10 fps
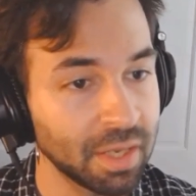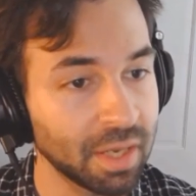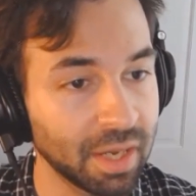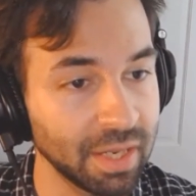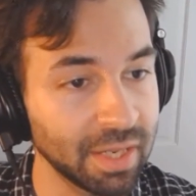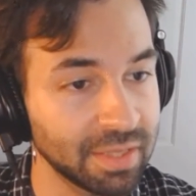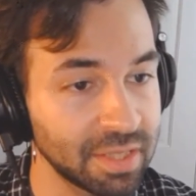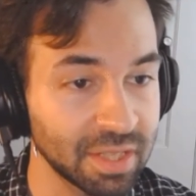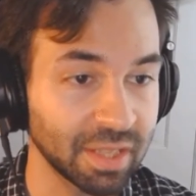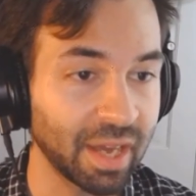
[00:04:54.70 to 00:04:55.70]
In
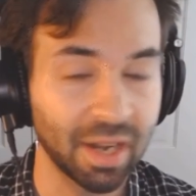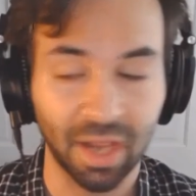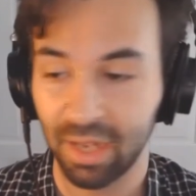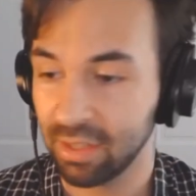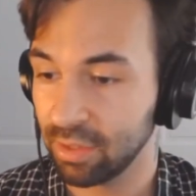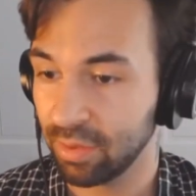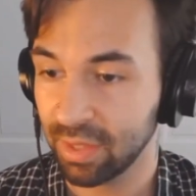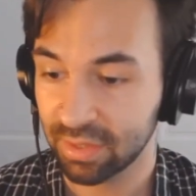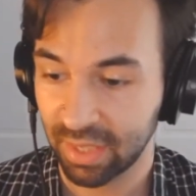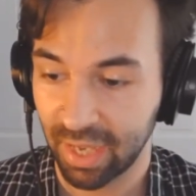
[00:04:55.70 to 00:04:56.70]
addition to that, I can do
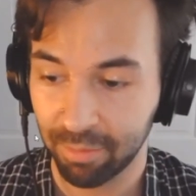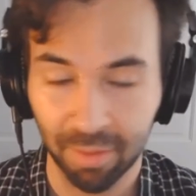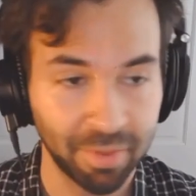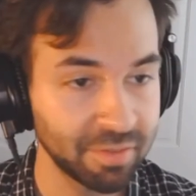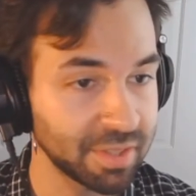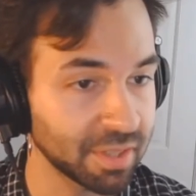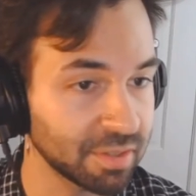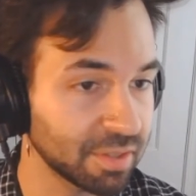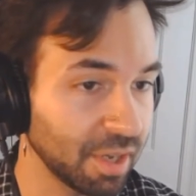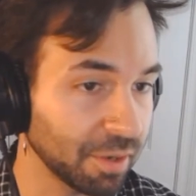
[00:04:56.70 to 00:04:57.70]
things like add my buffs here.
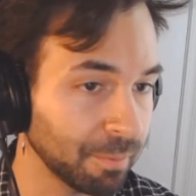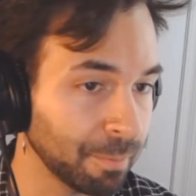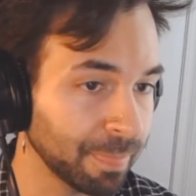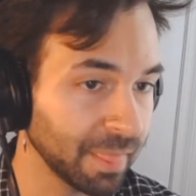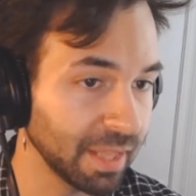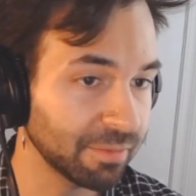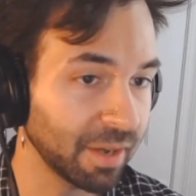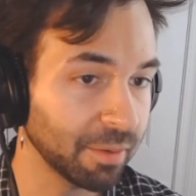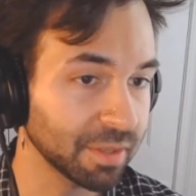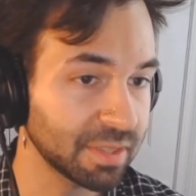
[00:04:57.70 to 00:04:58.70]
So if I
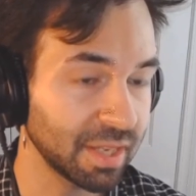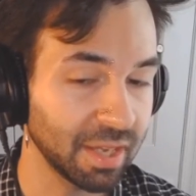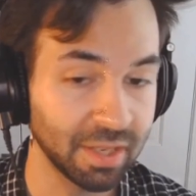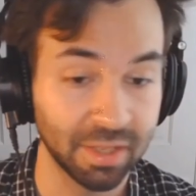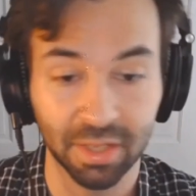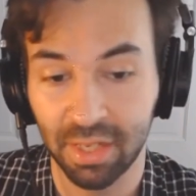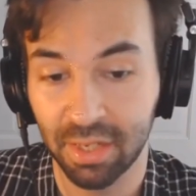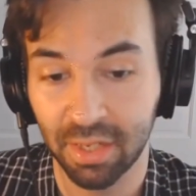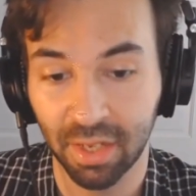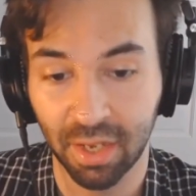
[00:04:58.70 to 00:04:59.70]
were to say
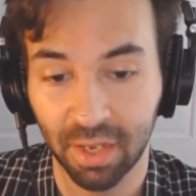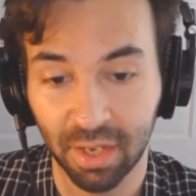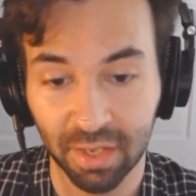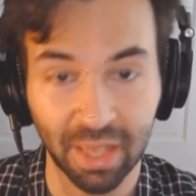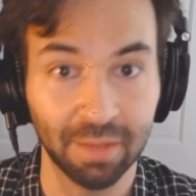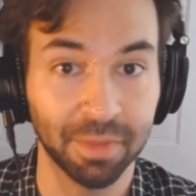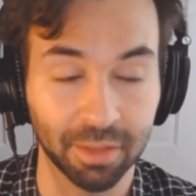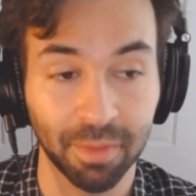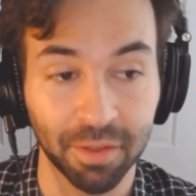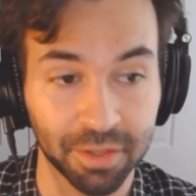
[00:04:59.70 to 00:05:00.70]
in a game like
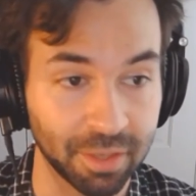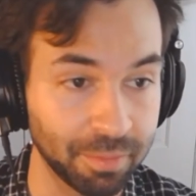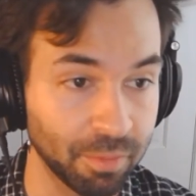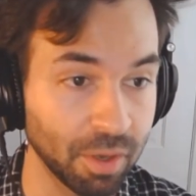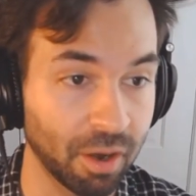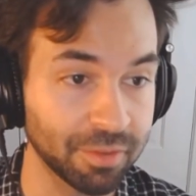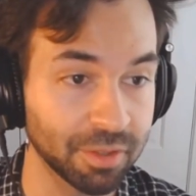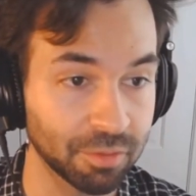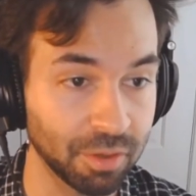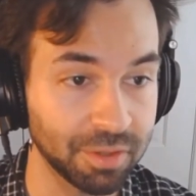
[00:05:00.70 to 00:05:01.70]
Mothership, we often
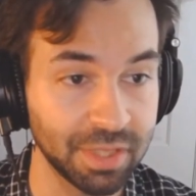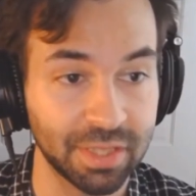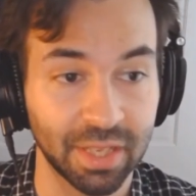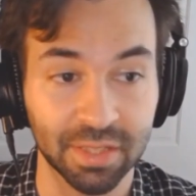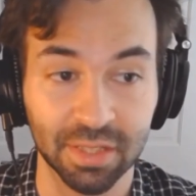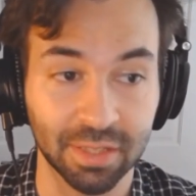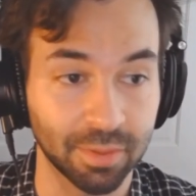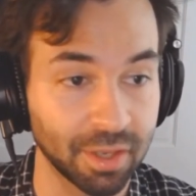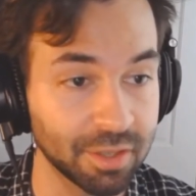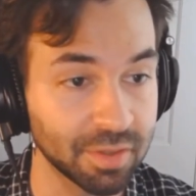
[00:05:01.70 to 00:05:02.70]
roll D10s and
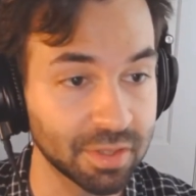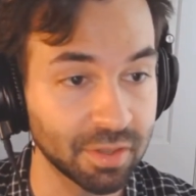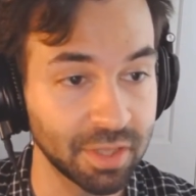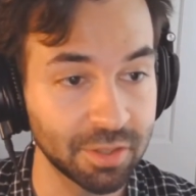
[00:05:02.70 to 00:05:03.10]
D100s. So let's